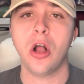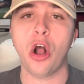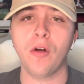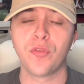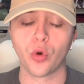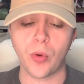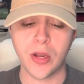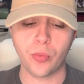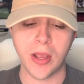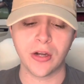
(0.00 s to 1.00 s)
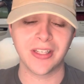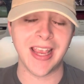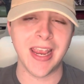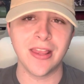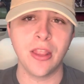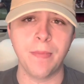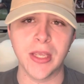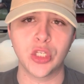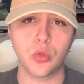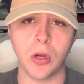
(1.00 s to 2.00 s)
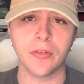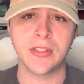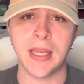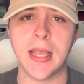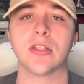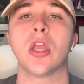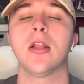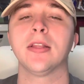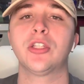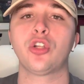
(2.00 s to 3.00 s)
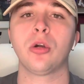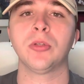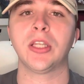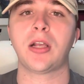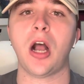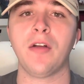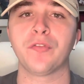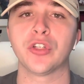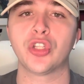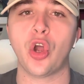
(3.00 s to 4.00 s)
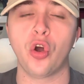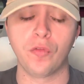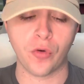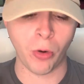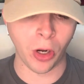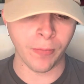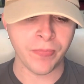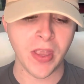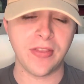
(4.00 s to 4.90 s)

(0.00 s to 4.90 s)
of the Red Raiders in the Big 12 stands. Let's start with the conference overall.